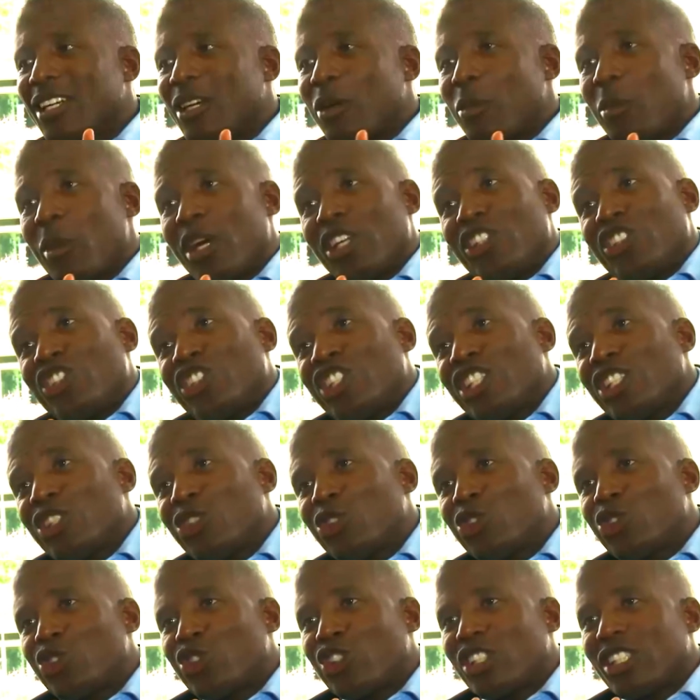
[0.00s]
my
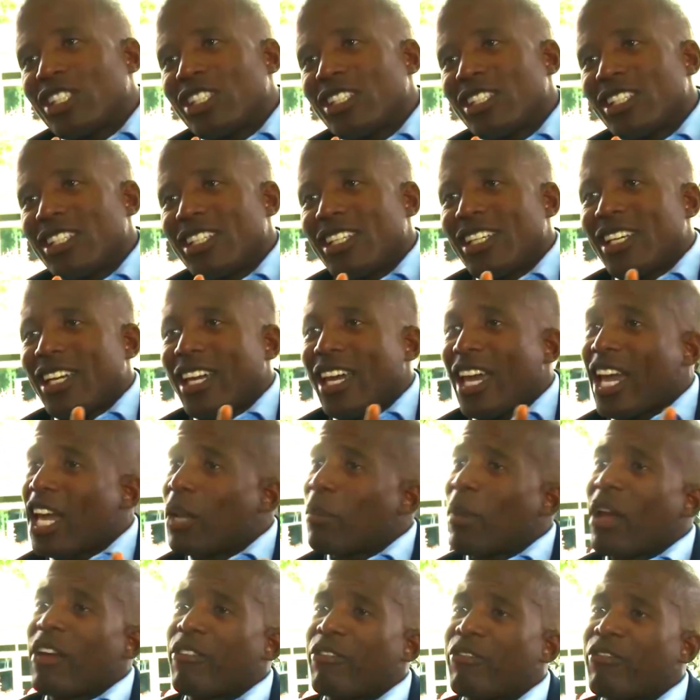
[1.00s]
children
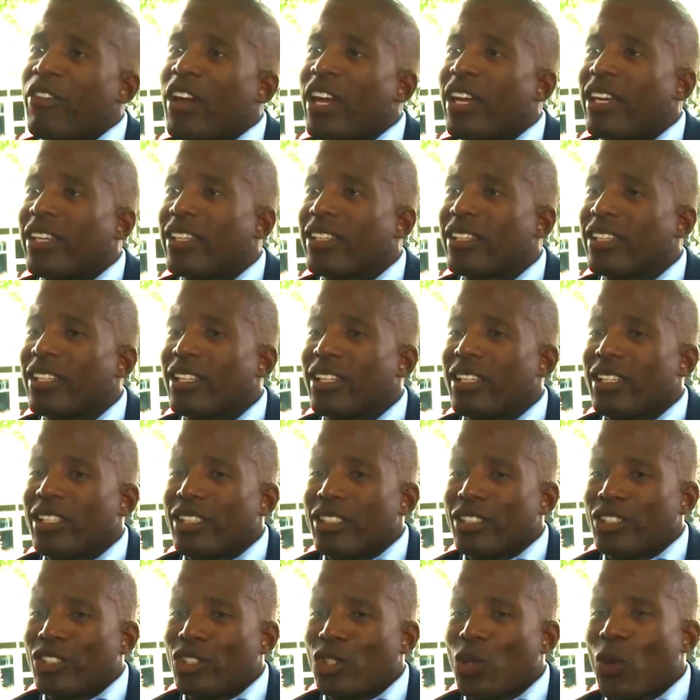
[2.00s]
and my faith.
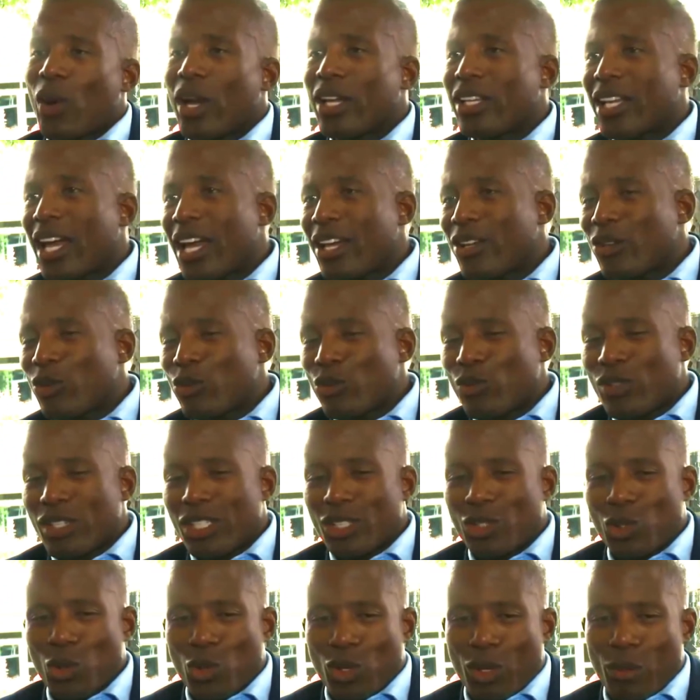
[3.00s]
I don't
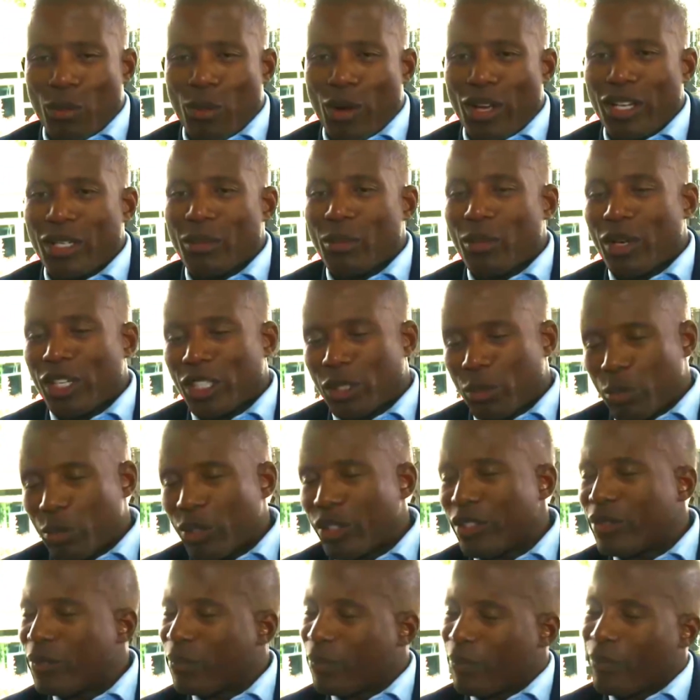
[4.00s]
really talk about it much,
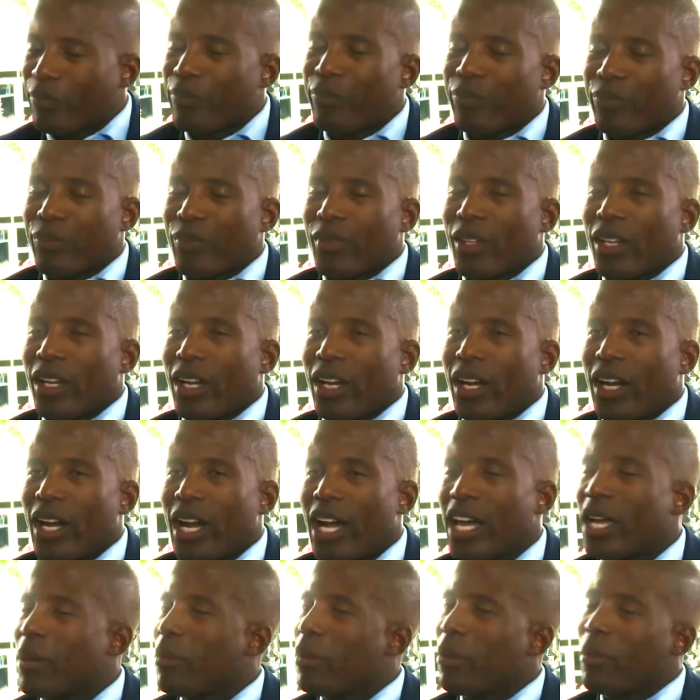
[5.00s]
but
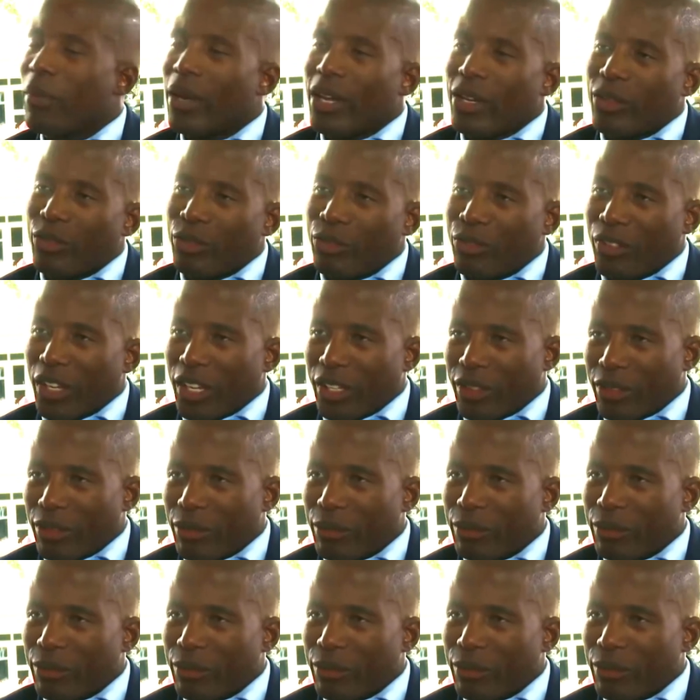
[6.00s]
I am a man of faith.